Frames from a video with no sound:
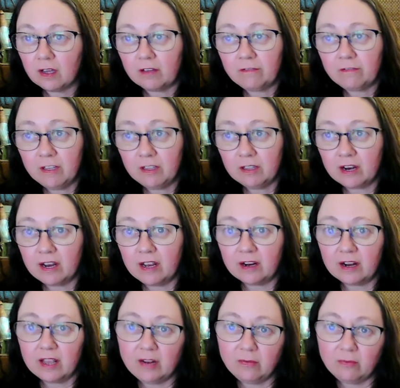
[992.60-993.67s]
Fenrir,
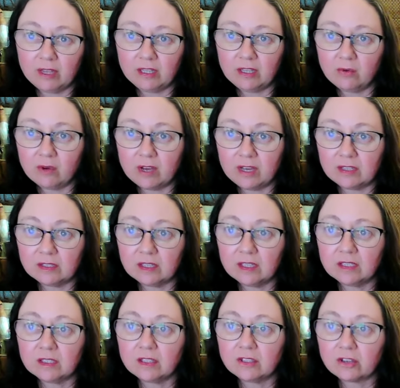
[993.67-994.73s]
in many ways,
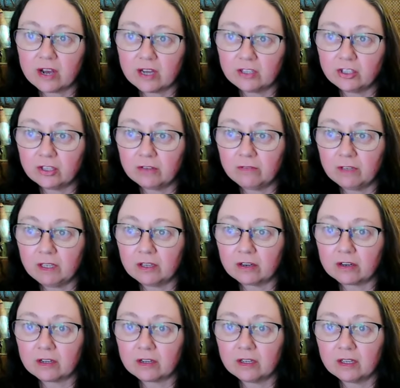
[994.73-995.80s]
is a tragic
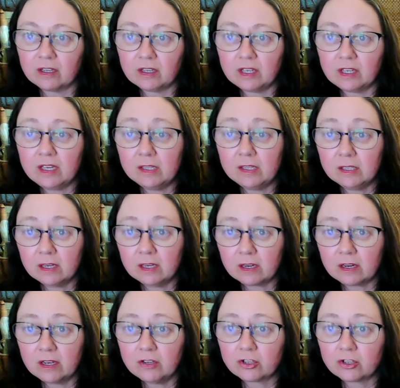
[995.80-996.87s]
figure. He is a
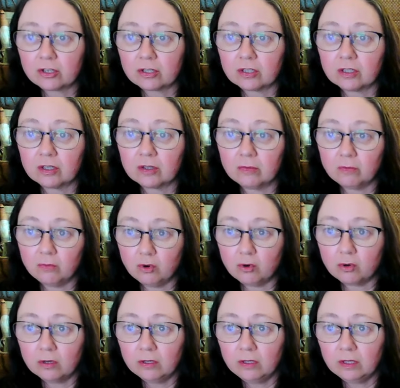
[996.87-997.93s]
creature
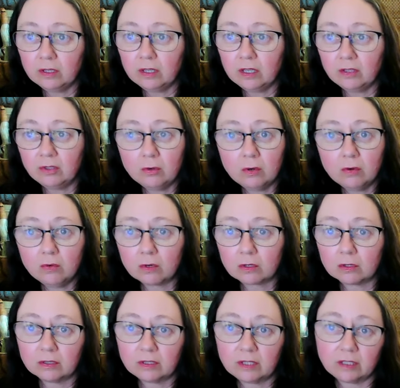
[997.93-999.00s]
born into a
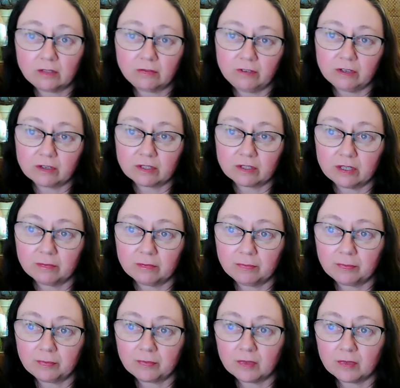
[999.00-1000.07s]
world that fears him,
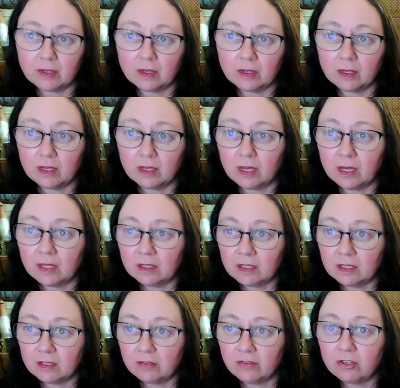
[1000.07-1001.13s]
and
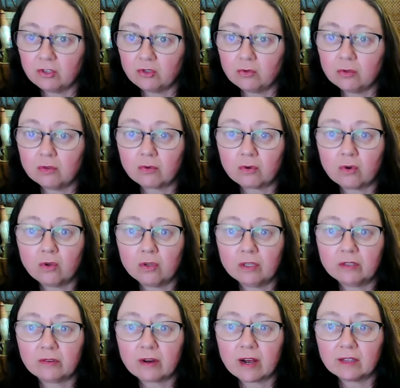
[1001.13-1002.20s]
his eventual role
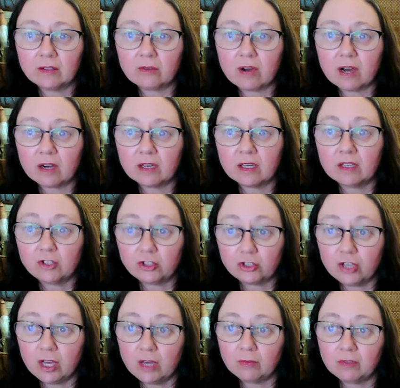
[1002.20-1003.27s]
in Ragnarok is
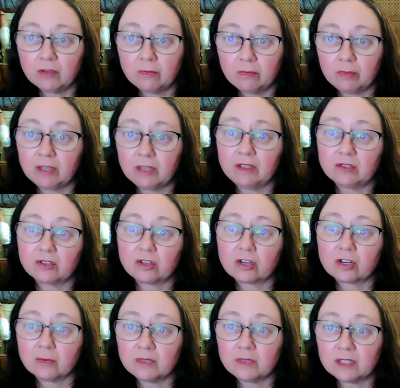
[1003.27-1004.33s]
shaped by the
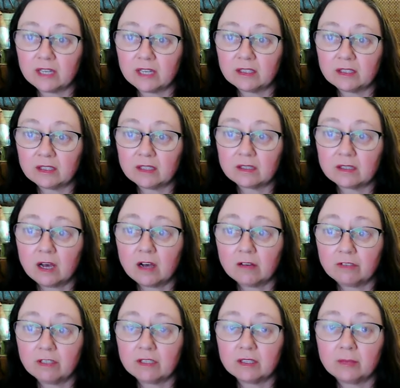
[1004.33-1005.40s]
circumstances
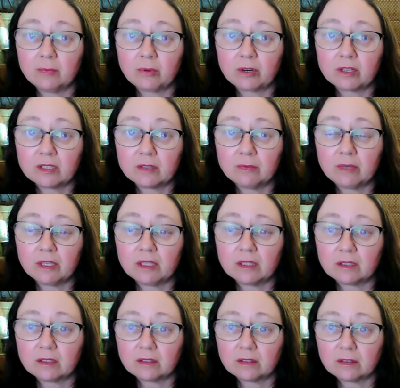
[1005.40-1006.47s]
of his
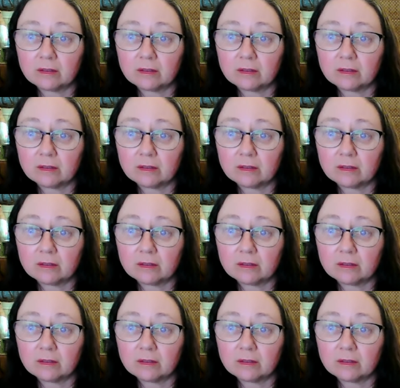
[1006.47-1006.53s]
imprisonment.